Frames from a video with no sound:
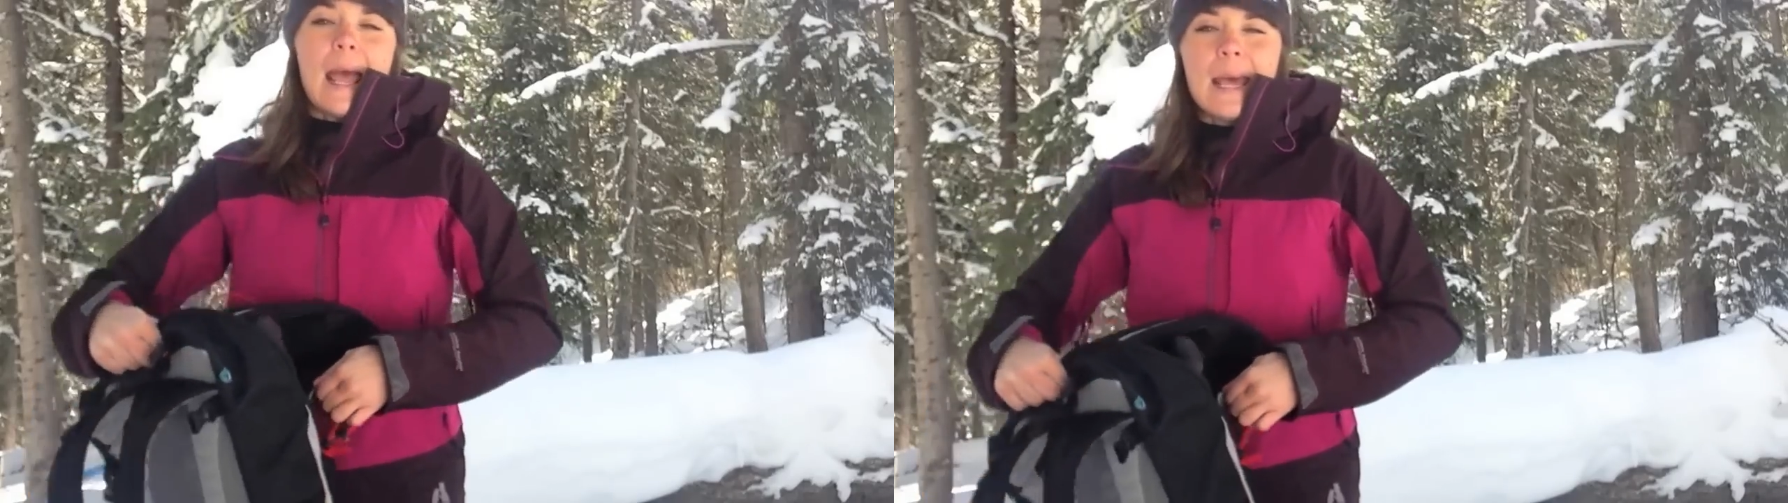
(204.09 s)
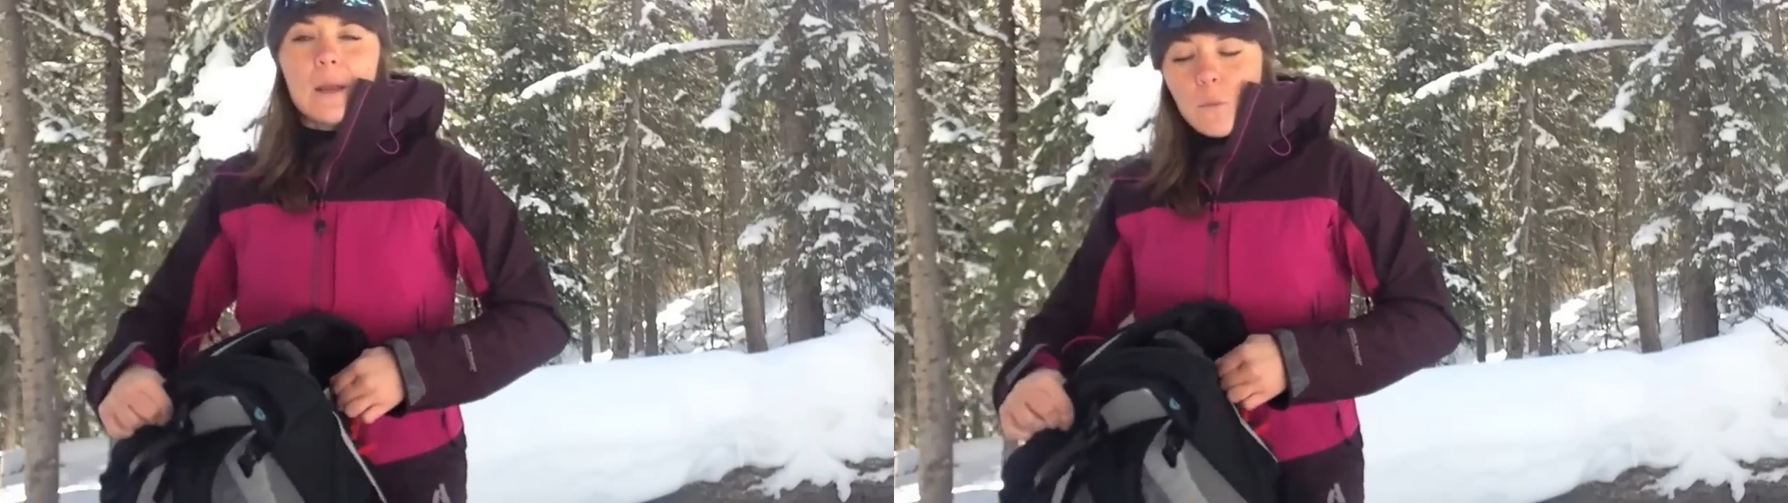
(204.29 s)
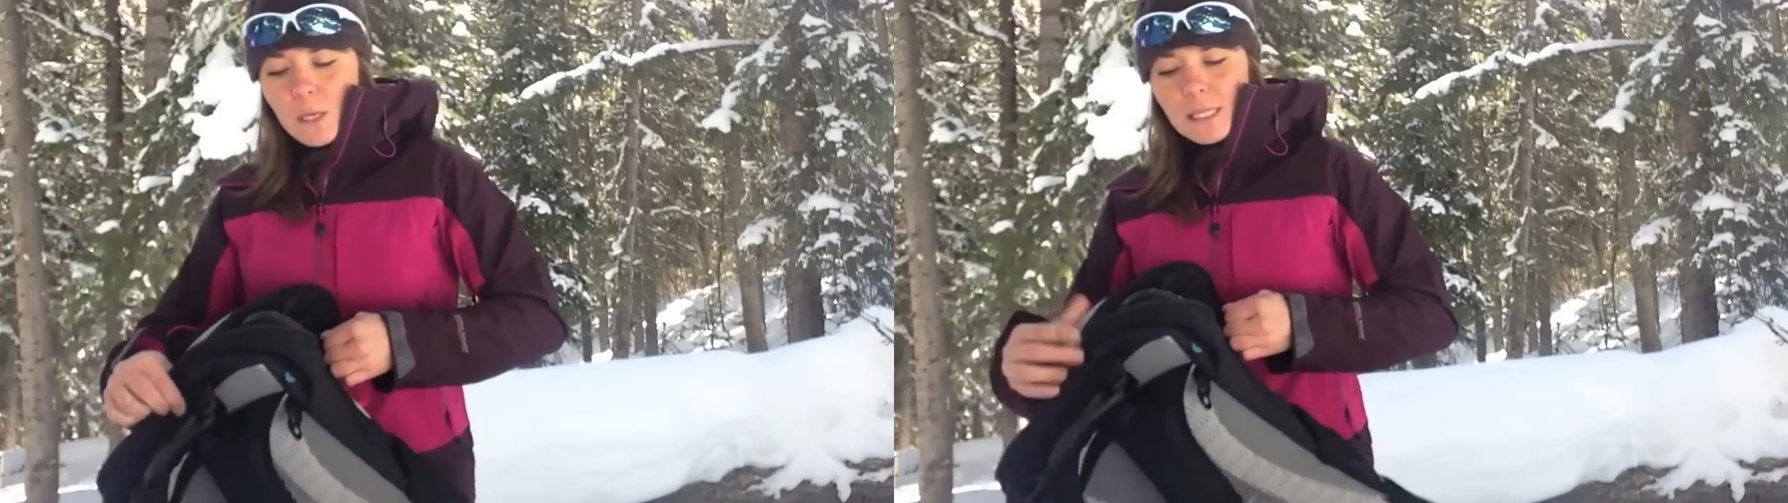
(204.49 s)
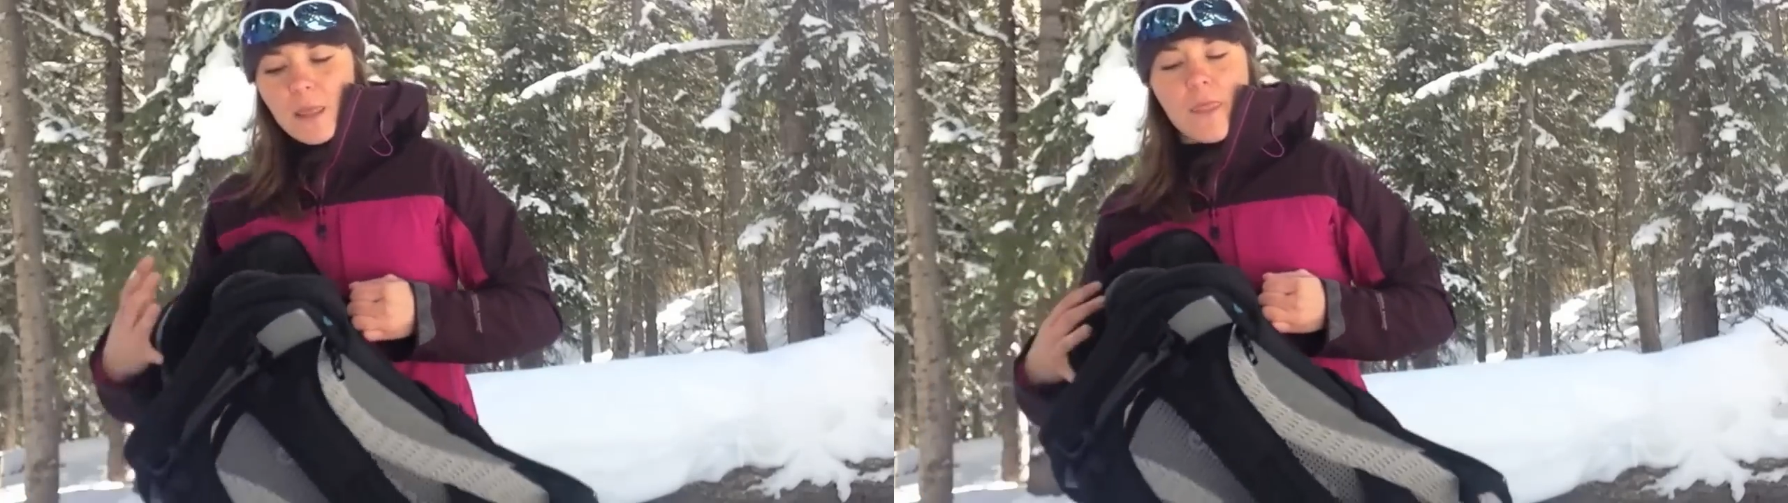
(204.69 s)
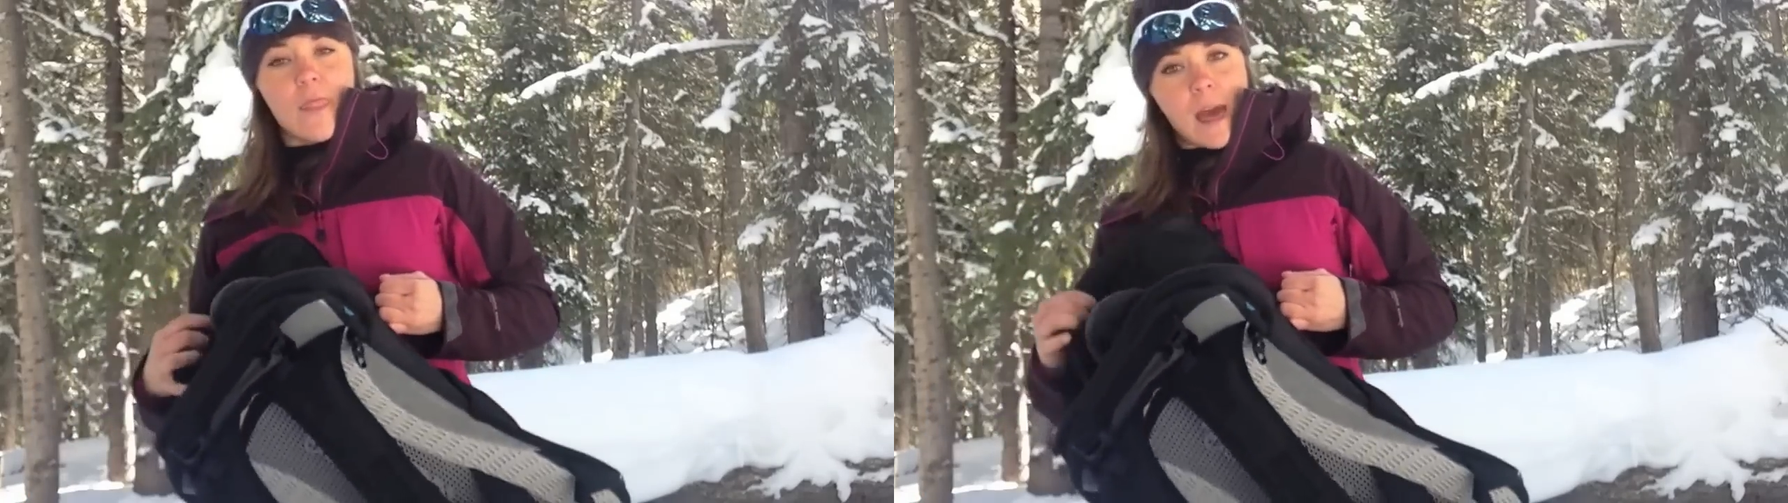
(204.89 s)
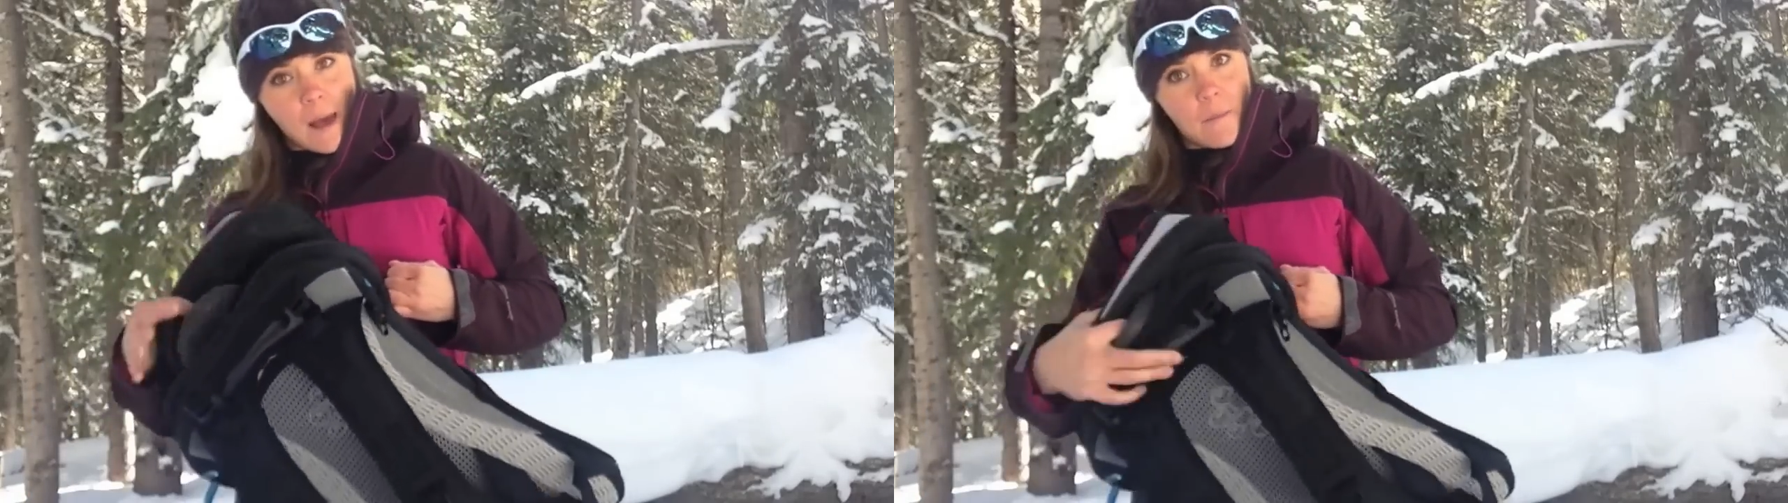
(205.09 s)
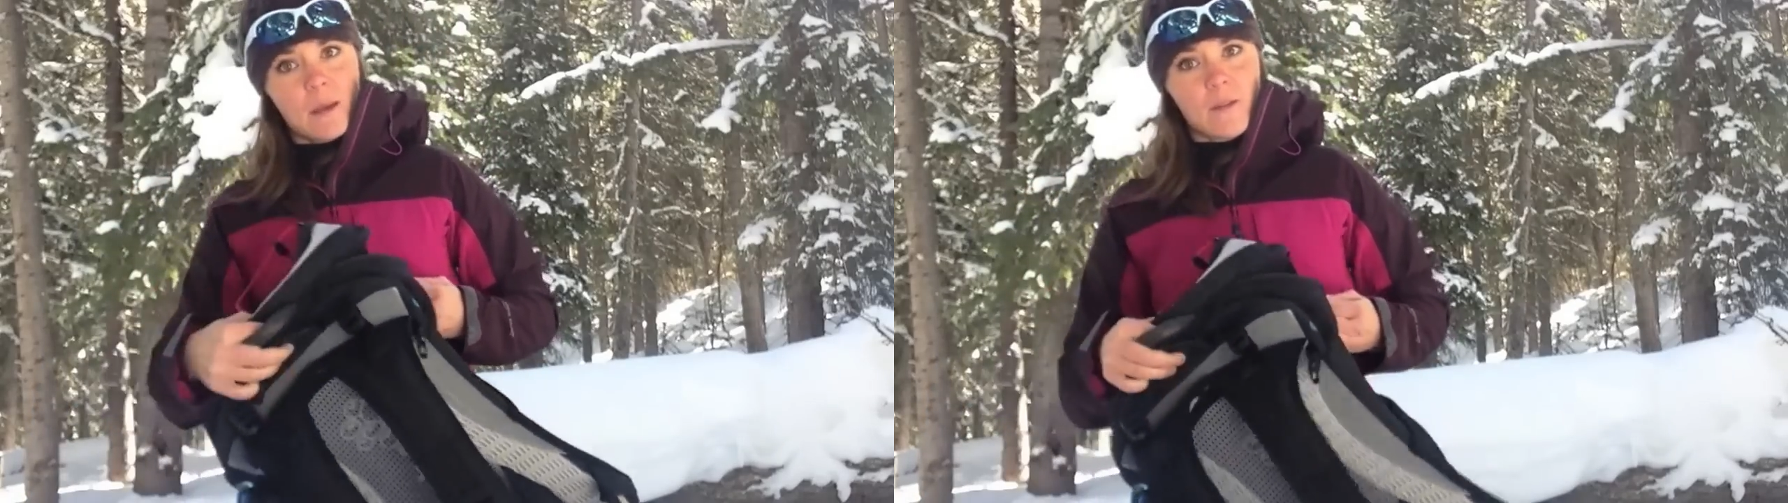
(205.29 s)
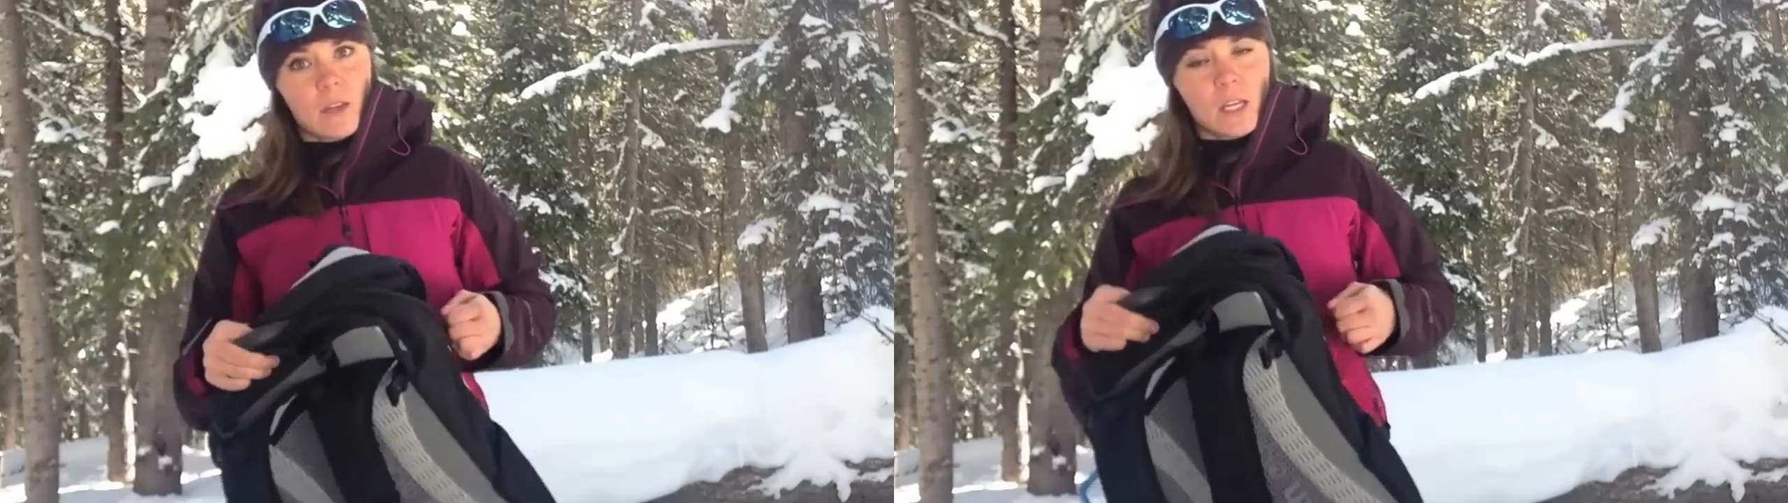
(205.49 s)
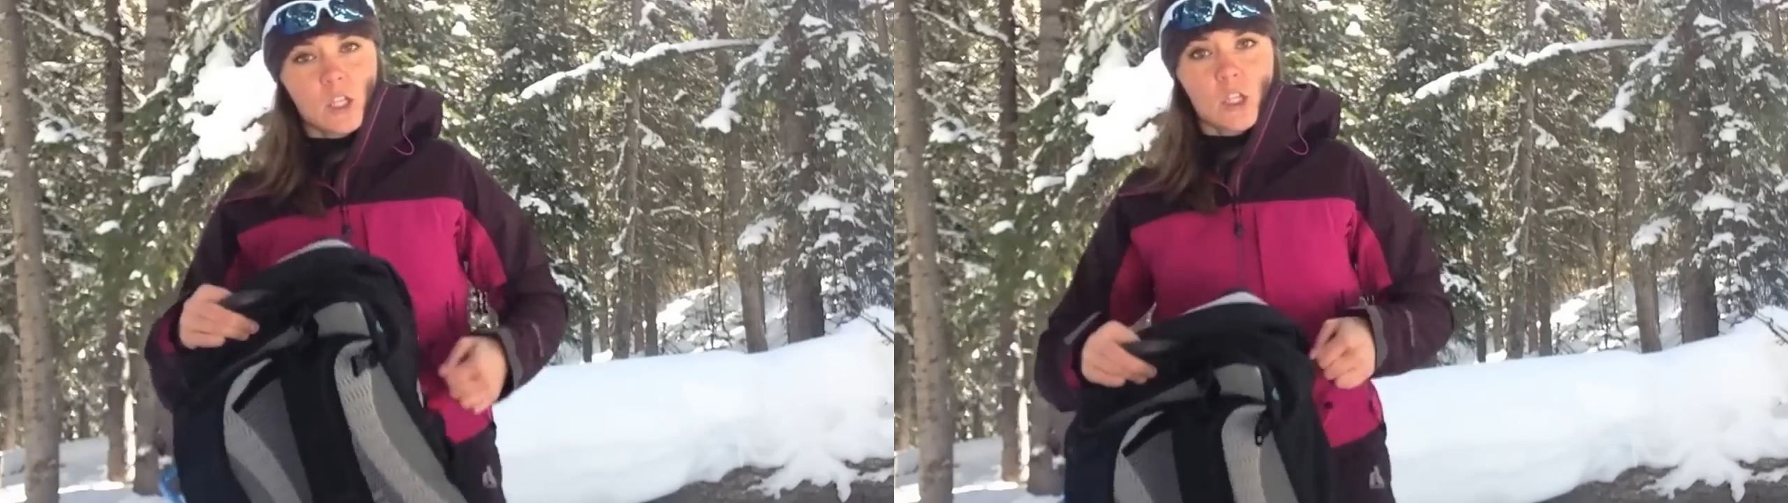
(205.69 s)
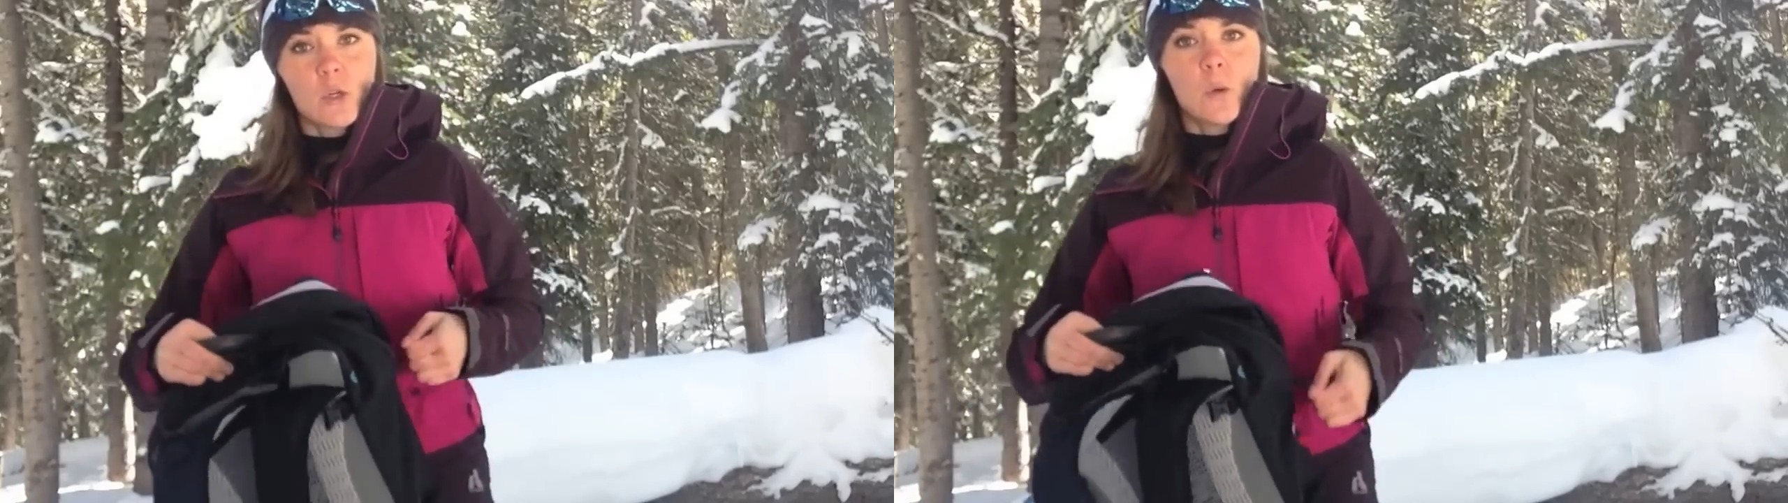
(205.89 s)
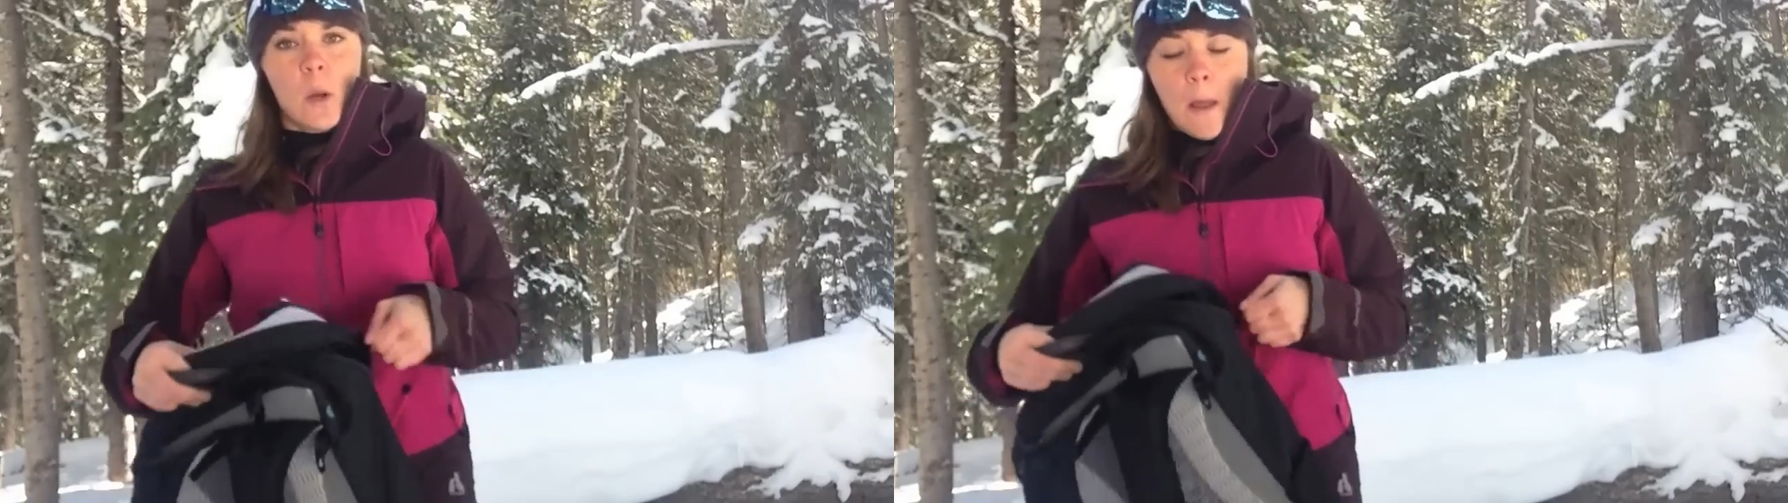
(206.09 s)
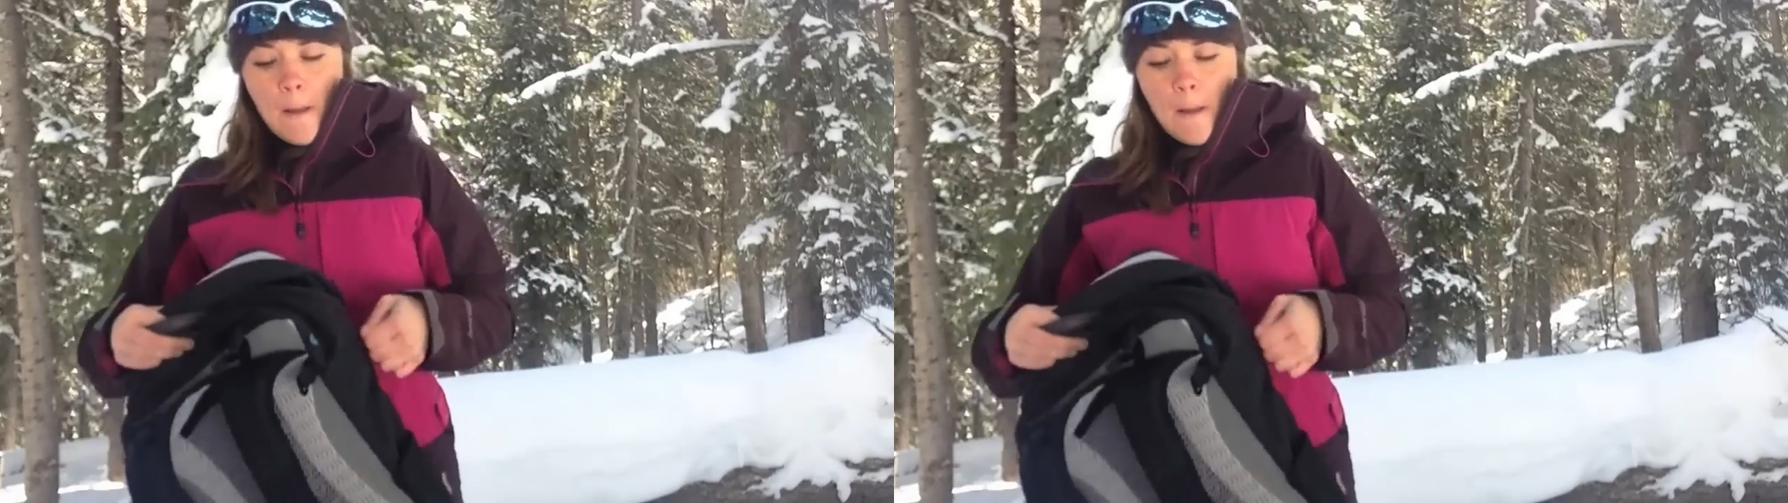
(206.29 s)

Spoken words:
And it wasn't that big of an issue,